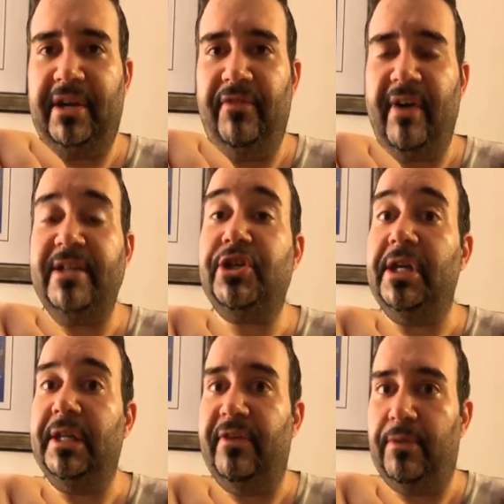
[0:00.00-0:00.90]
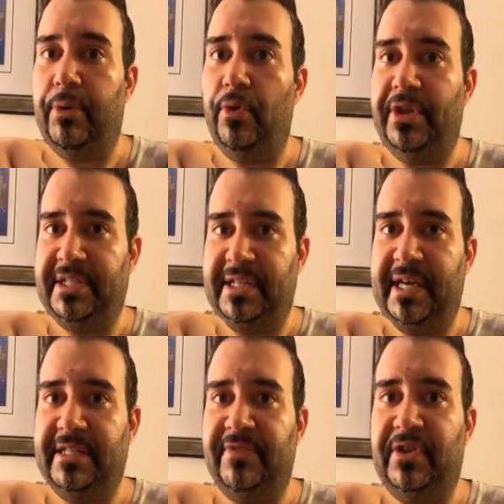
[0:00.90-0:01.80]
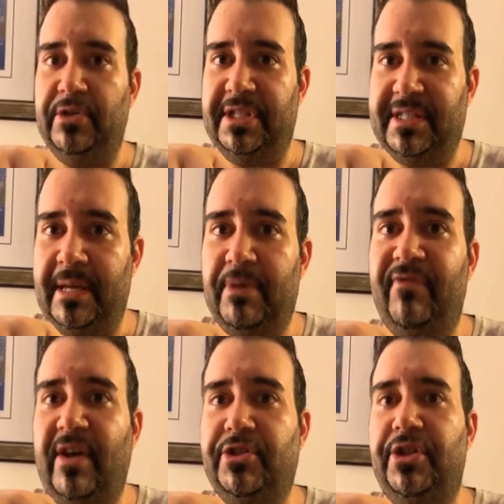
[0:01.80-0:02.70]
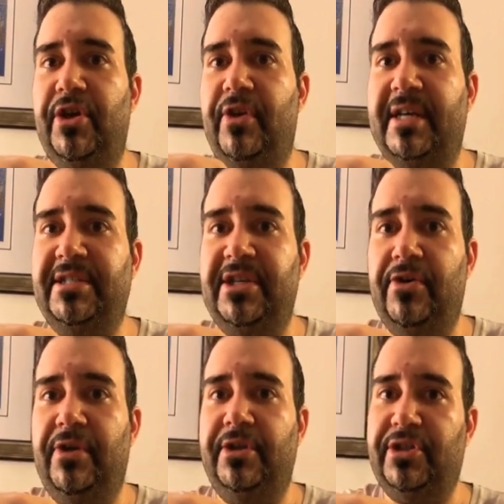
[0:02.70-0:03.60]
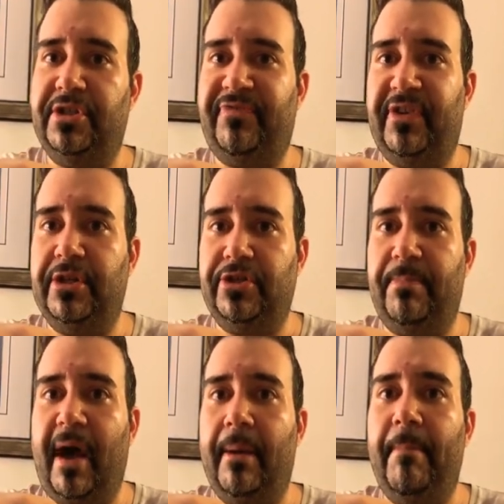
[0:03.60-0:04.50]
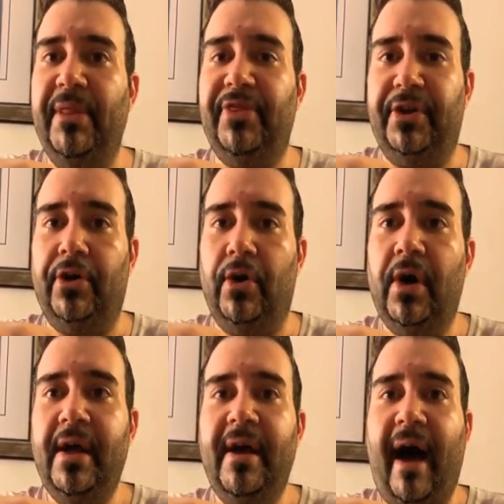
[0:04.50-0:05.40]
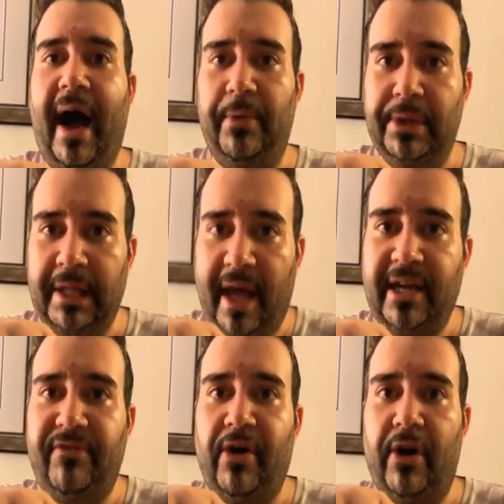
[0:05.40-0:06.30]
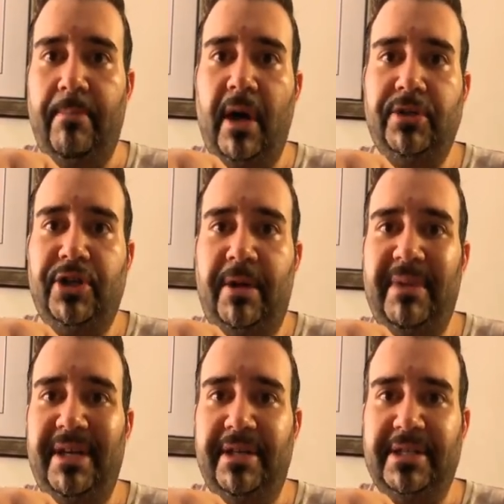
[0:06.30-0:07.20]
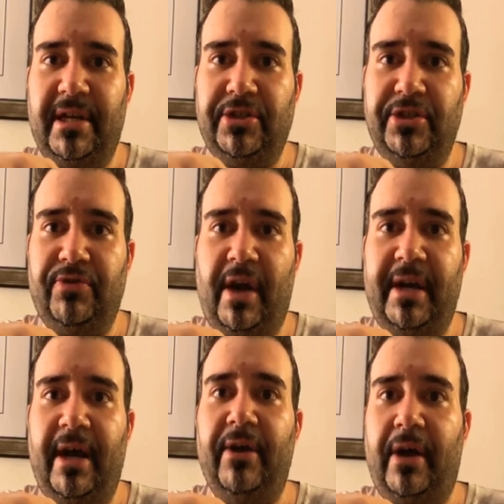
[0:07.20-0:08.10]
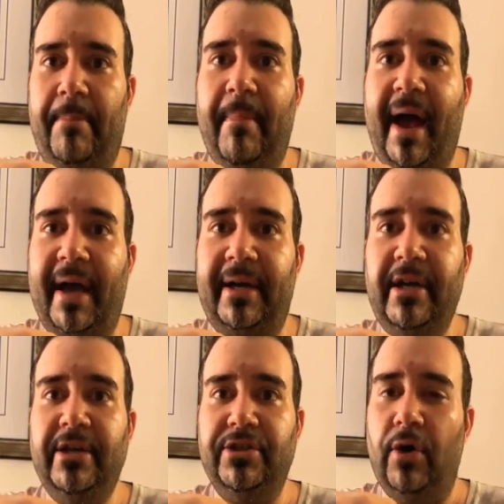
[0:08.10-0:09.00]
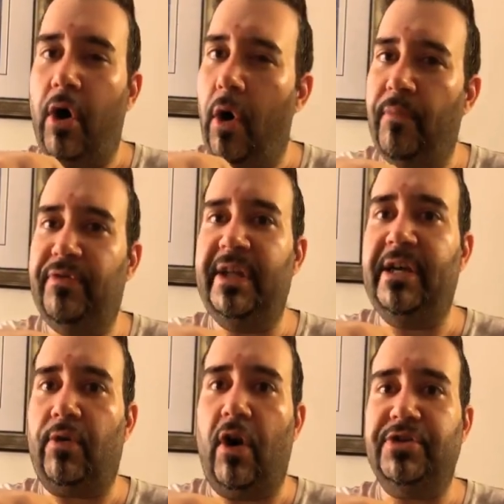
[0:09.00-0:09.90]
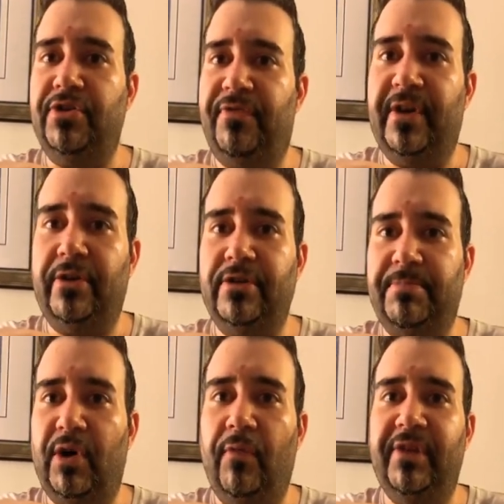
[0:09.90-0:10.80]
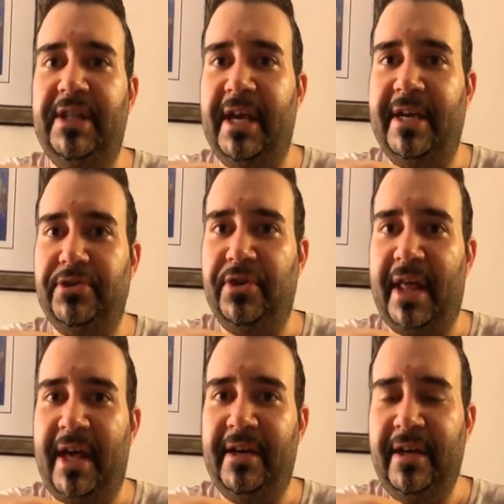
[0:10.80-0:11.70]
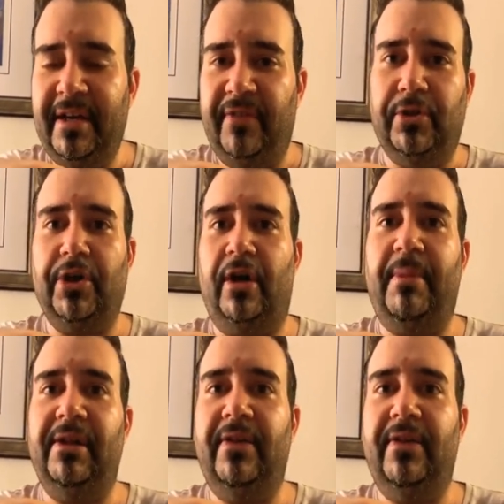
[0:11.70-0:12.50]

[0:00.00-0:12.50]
Big convention in Liverpool these days. If there's the same convention there next year that just finished about a month ago, I would like very much, and I'm in discussions right now to come back. So hopefully, cross your fingers, but hopefully the answer to that, if you're talking about